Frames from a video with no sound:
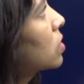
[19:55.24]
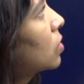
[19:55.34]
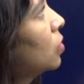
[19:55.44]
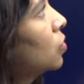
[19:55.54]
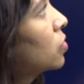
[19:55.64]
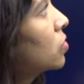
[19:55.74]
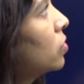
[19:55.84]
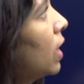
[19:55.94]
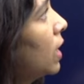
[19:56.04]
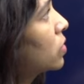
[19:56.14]
is close
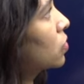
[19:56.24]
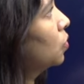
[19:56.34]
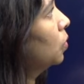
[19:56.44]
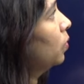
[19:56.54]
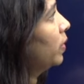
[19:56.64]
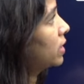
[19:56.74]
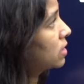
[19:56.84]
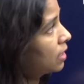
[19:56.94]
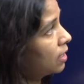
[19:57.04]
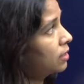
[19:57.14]
to the high school where
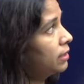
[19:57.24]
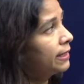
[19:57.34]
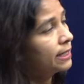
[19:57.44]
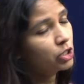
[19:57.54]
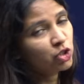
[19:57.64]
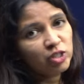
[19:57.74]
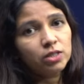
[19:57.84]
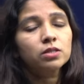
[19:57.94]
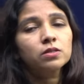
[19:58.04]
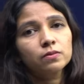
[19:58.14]
Sarati
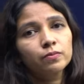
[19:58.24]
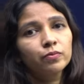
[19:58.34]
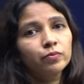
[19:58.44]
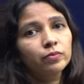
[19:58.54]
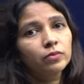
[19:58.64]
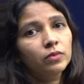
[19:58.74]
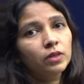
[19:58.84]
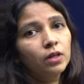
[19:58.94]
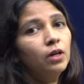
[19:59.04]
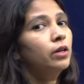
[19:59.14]
teaches.
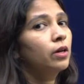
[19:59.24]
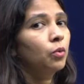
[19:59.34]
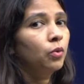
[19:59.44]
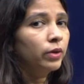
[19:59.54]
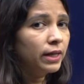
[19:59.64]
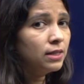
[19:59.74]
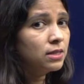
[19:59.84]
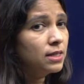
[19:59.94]
Now look at the